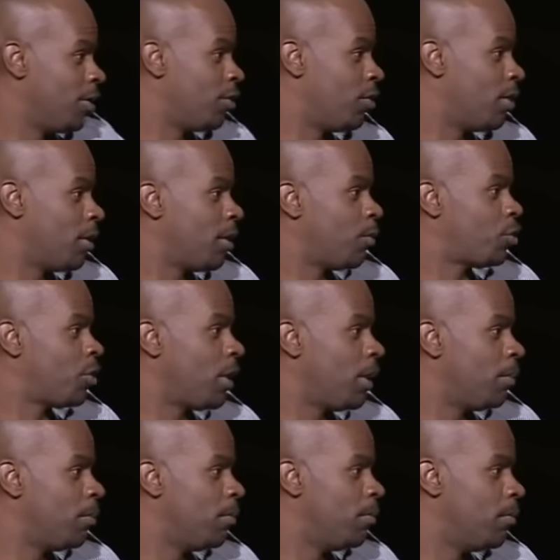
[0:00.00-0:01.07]
You're, what's your
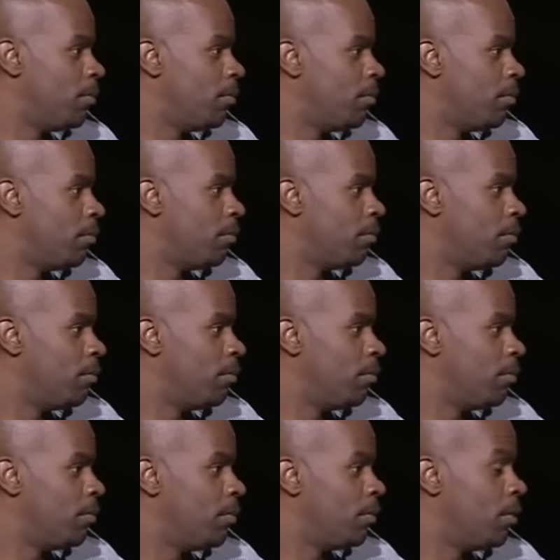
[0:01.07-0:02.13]
name?
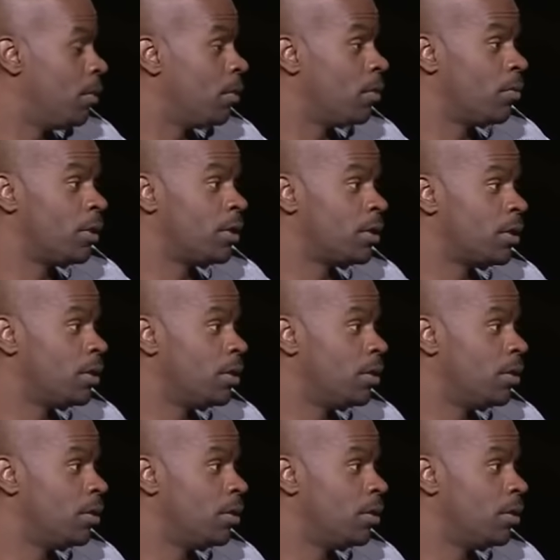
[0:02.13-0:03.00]
Olivia. What is it?